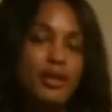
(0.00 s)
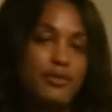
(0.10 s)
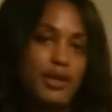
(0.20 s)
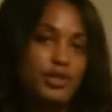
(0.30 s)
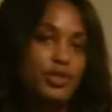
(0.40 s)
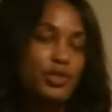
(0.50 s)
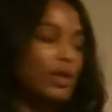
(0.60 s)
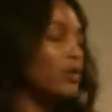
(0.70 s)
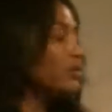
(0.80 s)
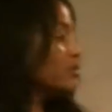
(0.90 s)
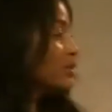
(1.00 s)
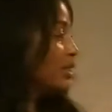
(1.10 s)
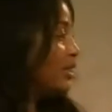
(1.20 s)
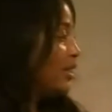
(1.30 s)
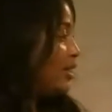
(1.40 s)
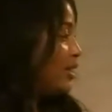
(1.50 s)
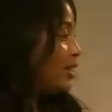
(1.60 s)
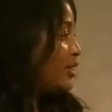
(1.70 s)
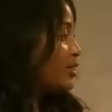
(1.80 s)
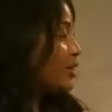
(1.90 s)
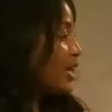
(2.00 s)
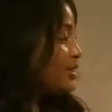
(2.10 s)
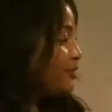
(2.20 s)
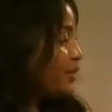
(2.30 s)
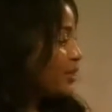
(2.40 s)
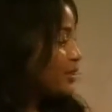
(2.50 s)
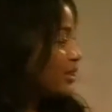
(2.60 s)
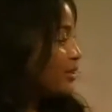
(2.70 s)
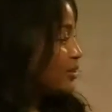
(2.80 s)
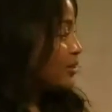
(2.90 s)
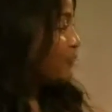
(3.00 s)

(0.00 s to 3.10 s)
of our soul. So guys, if you can see this